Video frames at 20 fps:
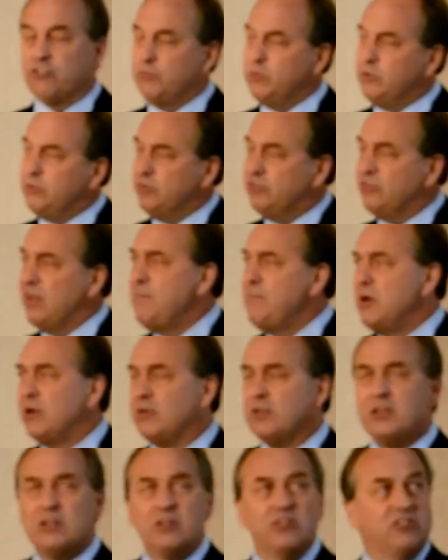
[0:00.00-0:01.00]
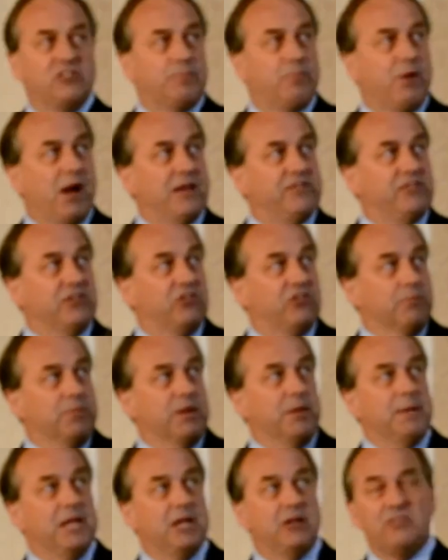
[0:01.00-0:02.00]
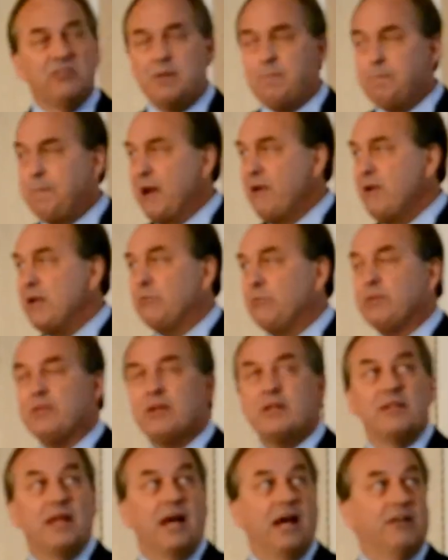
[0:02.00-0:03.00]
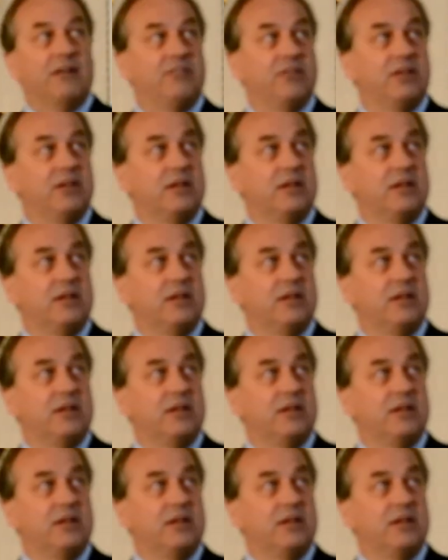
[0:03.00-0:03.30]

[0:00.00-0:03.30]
which was somewhat surprising to me because it buried within that